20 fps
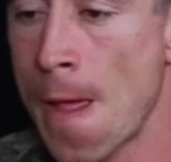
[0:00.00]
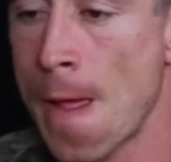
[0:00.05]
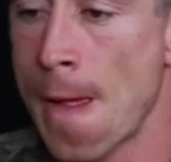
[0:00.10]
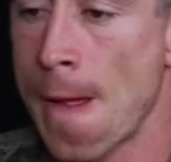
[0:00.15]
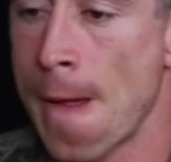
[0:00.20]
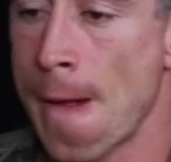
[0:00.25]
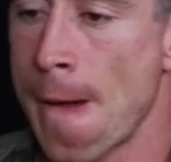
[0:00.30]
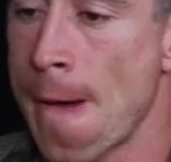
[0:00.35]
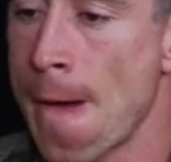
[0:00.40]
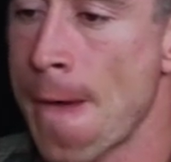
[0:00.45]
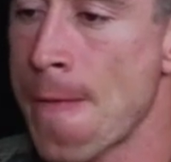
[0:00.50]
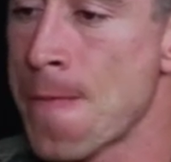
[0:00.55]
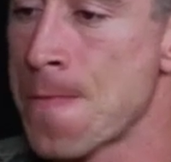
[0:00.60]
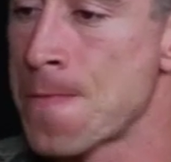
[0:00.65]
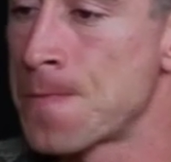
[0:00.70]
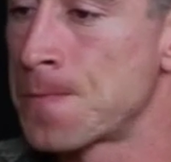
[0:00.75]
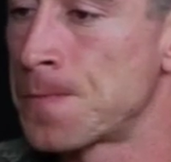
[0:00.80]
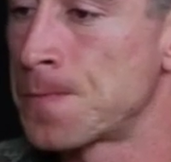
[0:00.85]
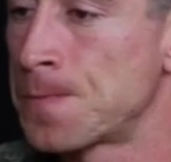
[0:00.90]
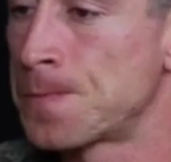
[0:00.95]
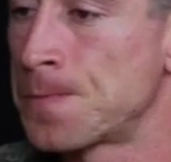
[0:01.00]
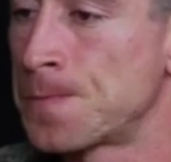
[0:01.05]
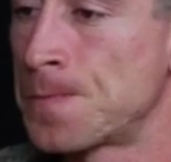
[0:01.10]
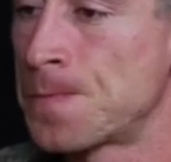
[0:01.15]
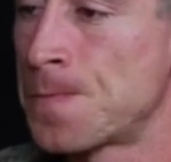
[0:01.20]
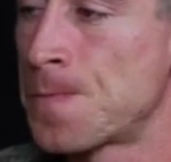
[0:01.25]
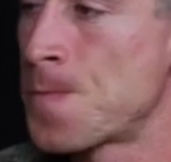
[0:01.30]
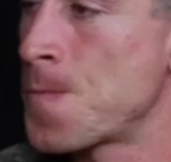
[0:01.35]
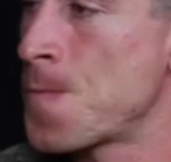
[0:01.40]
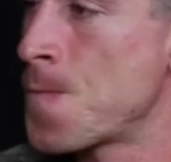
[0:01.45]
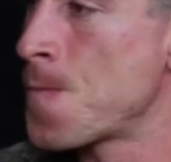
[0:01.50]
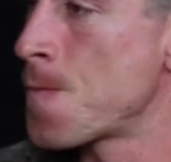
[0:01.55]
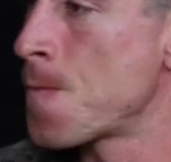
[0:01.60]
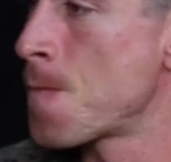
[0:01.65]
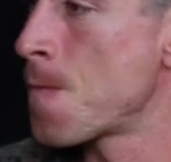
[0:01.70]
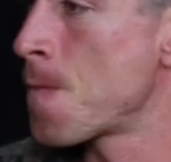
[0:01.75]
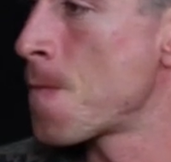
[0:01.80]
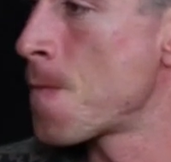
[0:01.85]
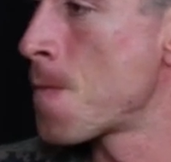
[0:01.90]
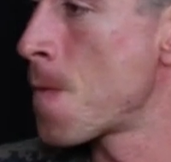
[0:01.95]

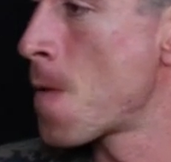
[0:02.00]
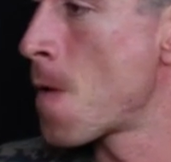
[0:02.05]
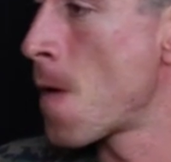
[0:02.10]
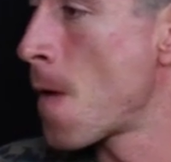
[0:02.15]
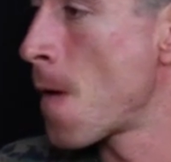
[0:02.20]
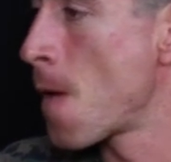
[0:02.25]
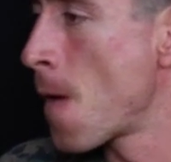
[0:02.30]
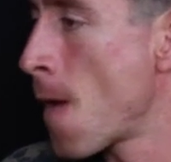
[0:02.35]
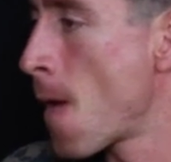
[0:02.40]
No one is speaking in this clip.